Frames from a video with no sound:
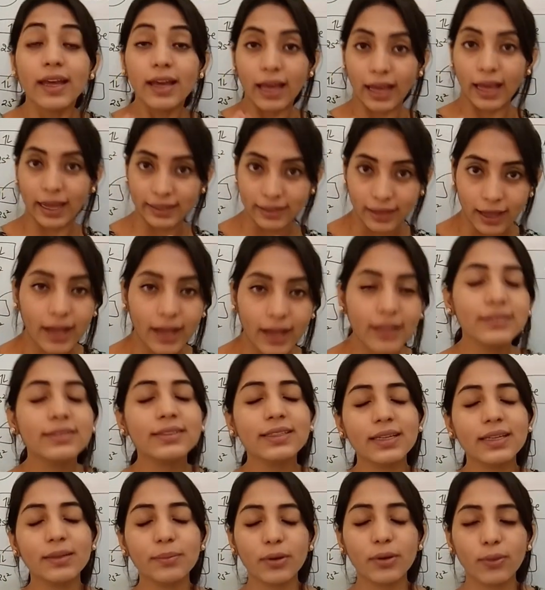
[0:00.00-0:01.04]
And answer
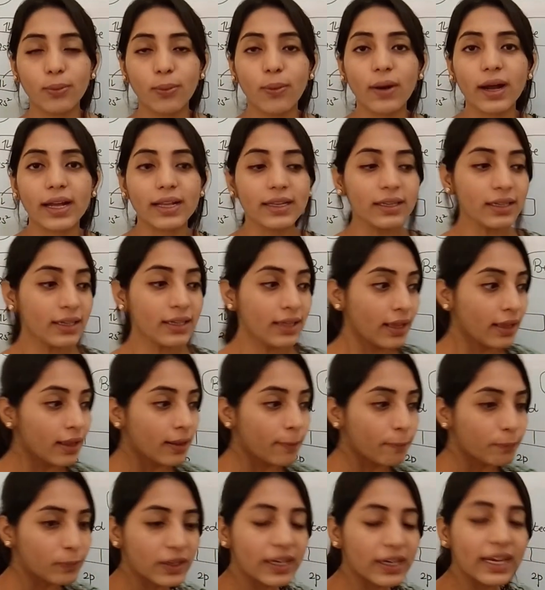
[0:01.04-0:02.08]
number 1,
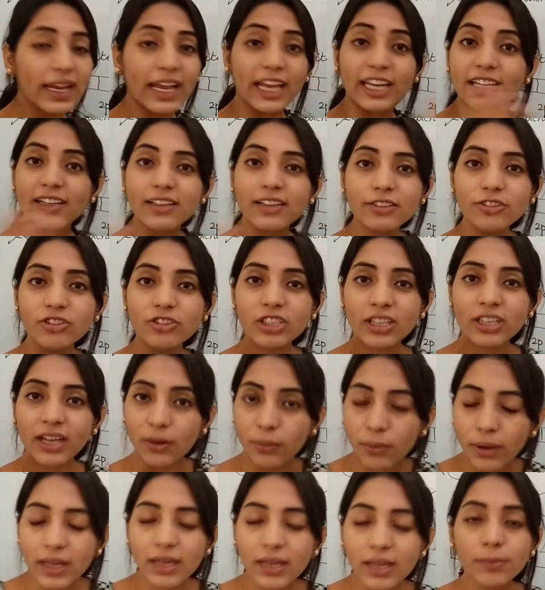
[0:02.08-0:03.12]
the energy
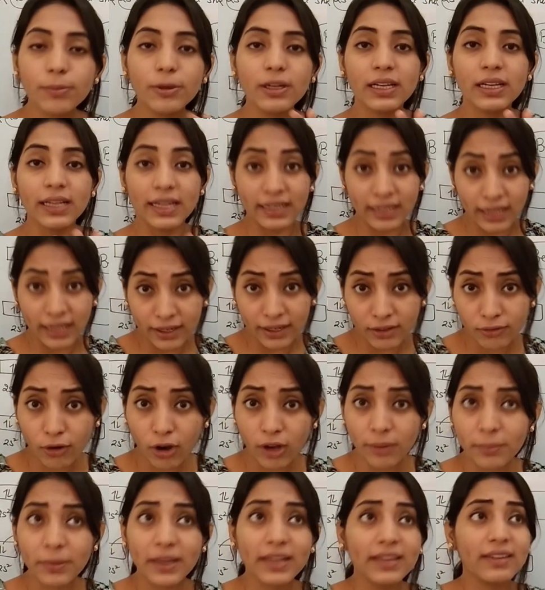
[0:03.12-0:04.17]
available in
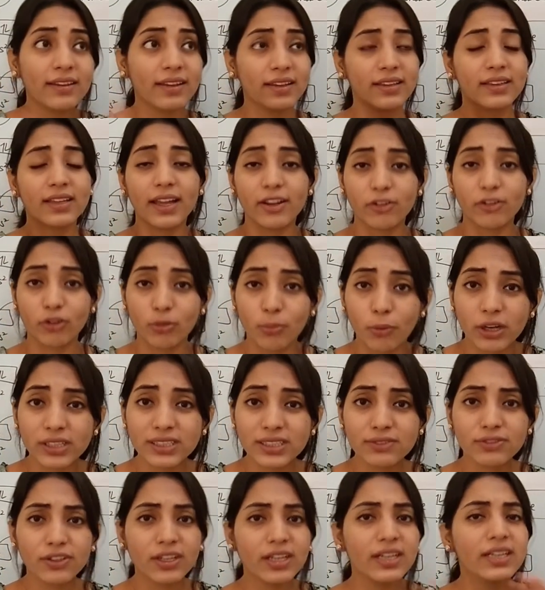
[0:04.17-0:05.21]
environment in the
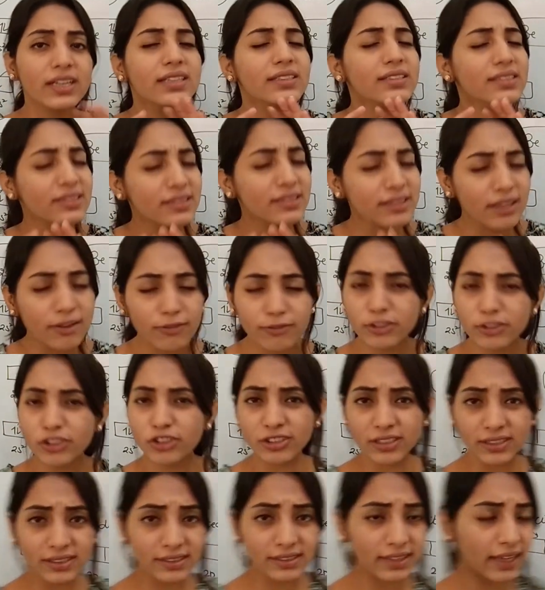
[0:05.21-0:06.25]
atmosphere is
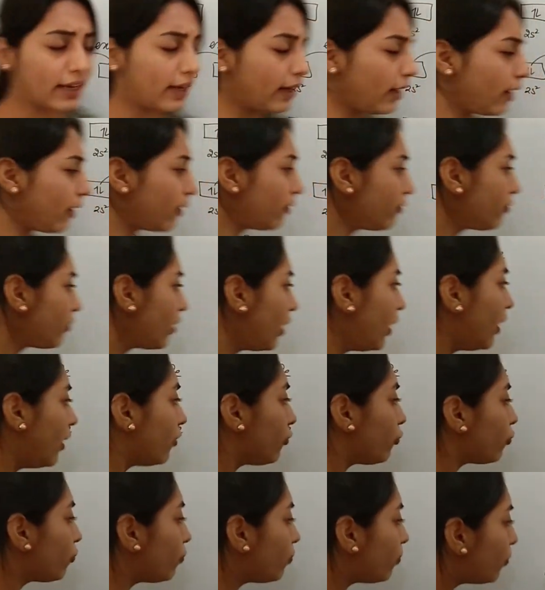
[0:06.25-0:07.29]
sufficient enough
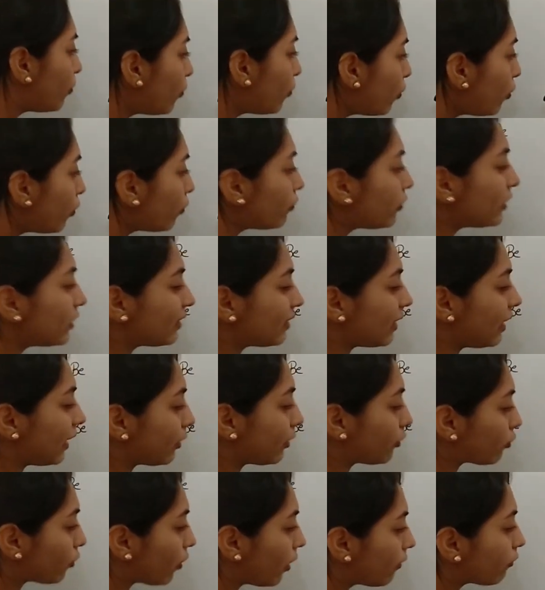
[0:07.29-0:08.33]
to move this
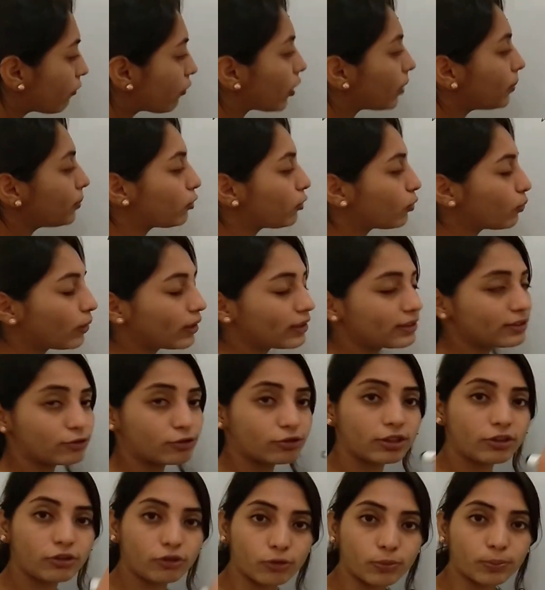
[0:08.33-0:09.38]
electron from 2s to
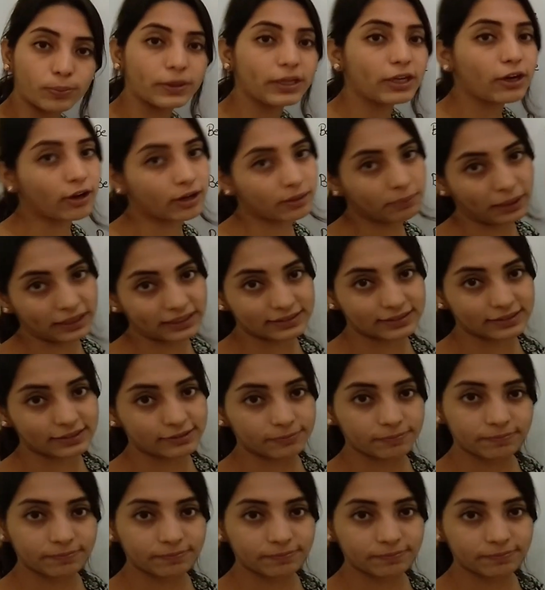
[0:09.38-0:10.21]
the 2p orbital.